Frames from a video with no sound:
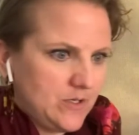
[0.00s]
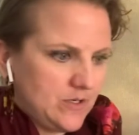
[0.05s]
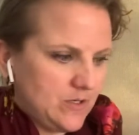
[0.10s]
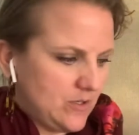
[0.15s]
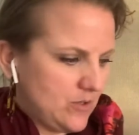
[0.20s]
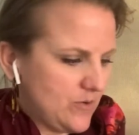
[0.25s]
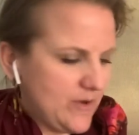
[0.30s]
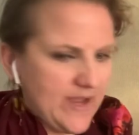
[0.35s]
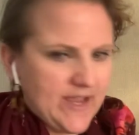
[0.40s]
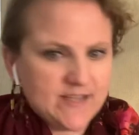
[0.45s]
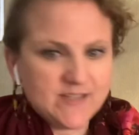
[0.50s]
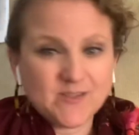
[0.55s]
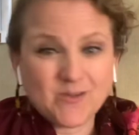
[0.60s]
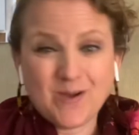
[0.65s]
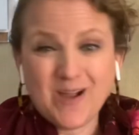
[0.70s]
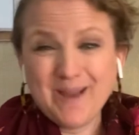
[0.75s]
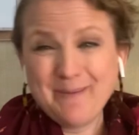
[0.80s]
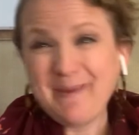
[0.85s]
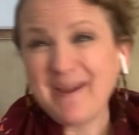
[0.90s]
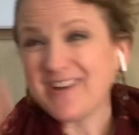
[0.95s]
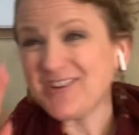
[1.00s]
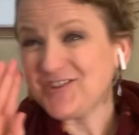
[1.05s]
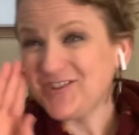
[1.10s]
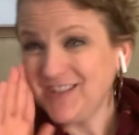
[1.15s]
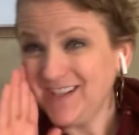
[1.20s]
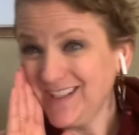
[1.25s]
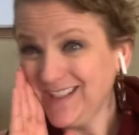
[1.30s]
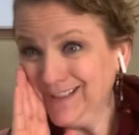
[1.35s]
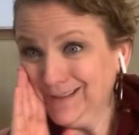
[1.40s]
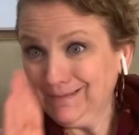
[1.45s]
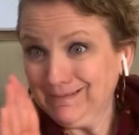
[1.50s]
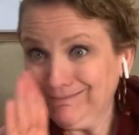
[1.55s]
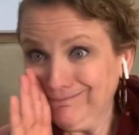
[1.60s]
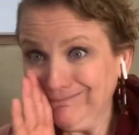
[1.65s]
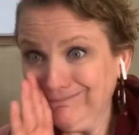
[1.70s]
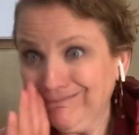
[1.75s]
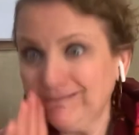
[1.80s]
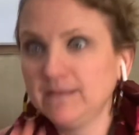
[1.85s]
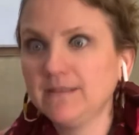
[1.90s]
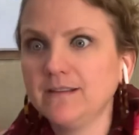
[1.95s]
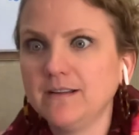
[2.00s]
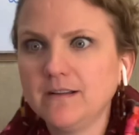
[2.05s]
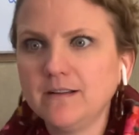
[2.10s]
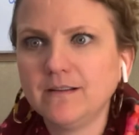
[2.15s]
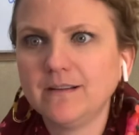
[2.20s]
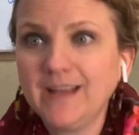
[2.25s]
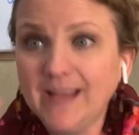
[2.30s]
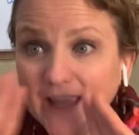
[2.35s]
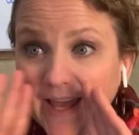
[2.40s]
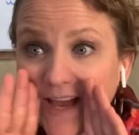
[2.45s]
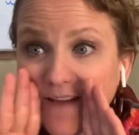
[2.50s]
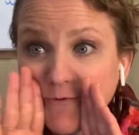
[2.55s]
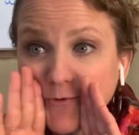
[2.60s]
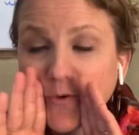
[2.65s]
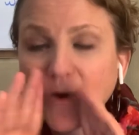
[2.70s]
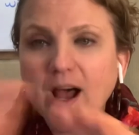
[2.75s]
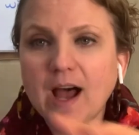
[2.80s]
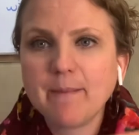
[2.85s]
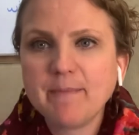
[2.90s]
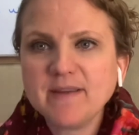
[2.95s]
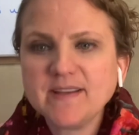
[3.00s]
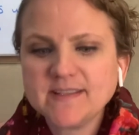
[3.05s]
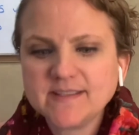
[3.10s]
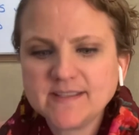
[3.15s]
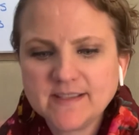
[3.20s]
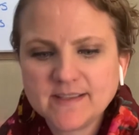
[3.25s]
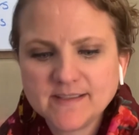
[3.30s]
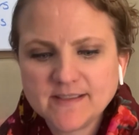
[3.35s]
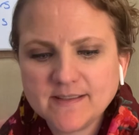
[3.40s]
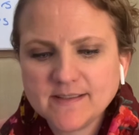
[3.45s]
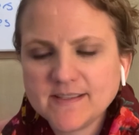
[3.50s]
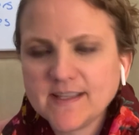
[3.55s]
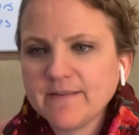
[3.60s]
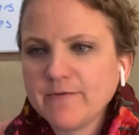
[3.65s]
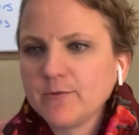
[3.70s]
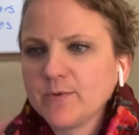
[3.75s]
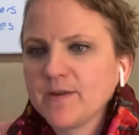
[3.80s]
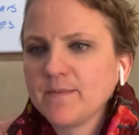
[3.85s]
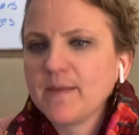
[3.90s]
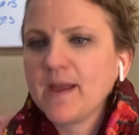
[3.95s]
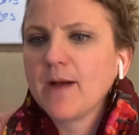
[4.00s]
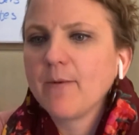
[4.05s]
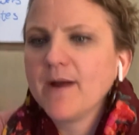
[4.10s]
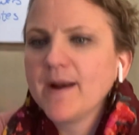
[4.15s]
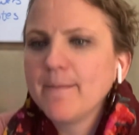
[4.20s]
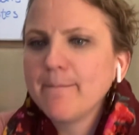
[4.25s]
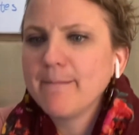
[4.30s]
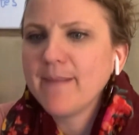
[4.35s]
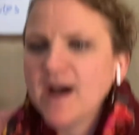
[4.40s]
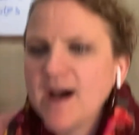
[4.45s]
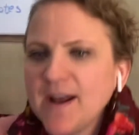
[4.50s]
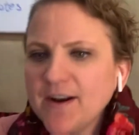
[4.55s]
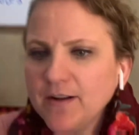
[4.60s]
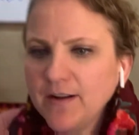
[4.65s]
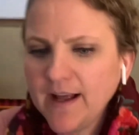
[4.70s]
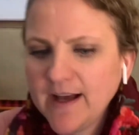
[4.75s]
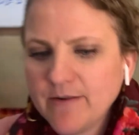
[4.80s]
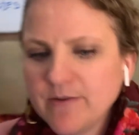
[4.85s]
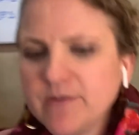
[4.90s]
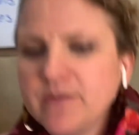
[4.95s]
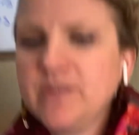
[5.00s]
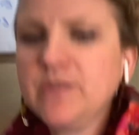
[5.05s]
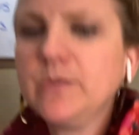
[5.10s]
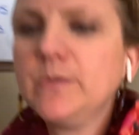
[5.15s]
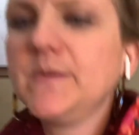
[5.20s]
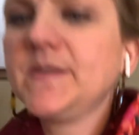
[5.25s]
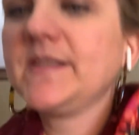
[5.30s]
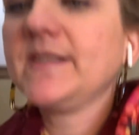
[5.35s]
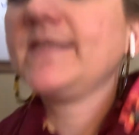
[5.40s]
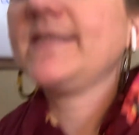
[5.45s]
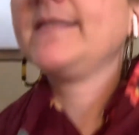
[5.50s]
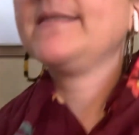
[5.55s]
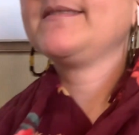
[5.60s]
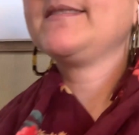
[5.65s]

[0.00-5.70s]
Okay, so I'm actually going to have you copy 6 and 7 with me. I want to model how to do 6 and